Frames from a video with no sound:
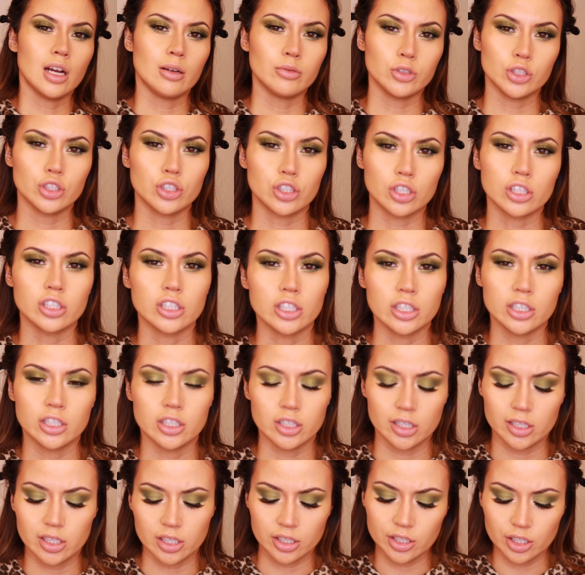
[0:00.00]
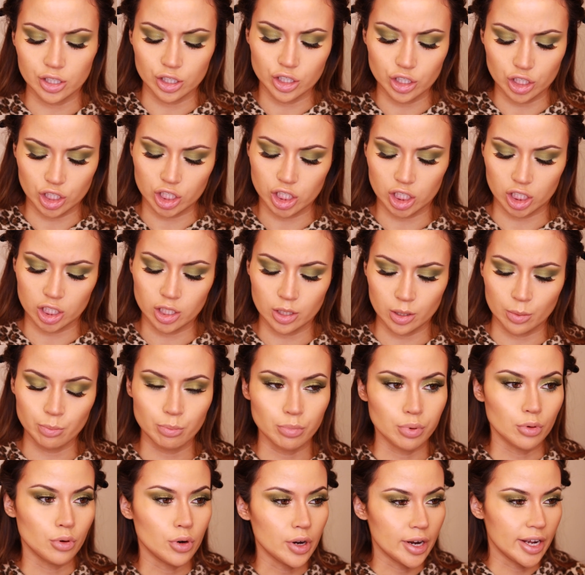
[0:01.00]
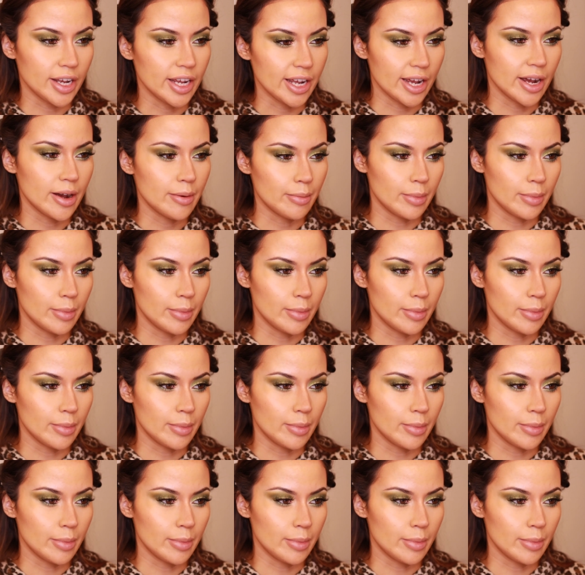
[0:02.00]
I'm just going to spray